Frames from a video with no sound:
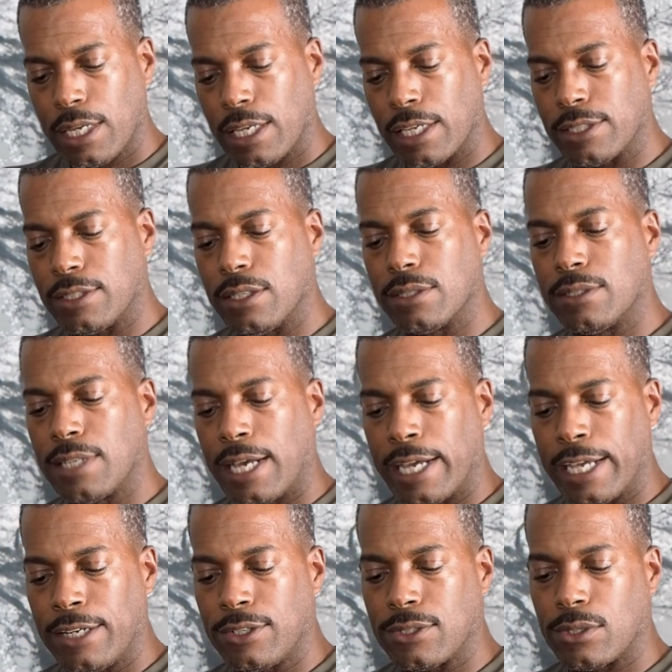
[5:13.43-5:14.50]
It's
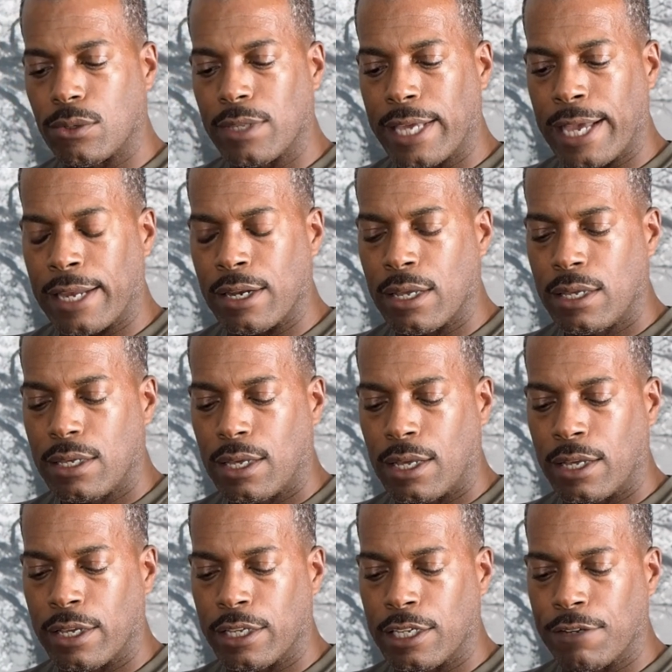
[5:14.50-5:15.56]
designed so that
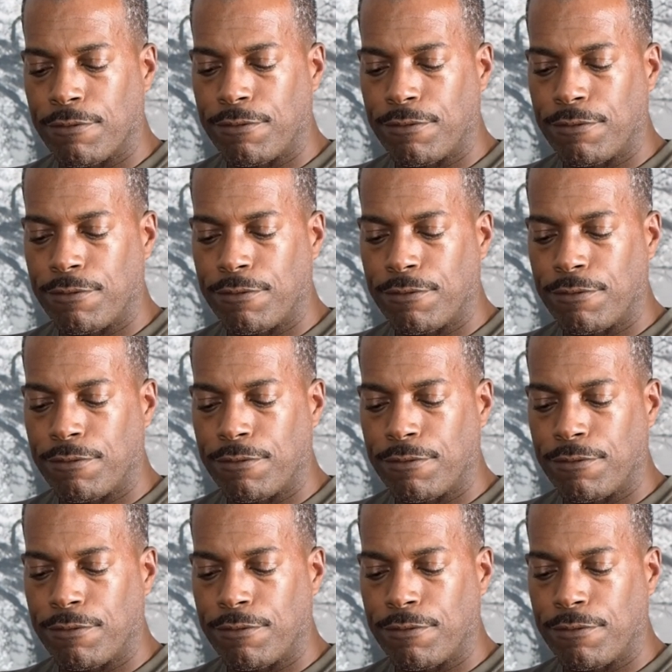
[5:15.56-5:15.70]
it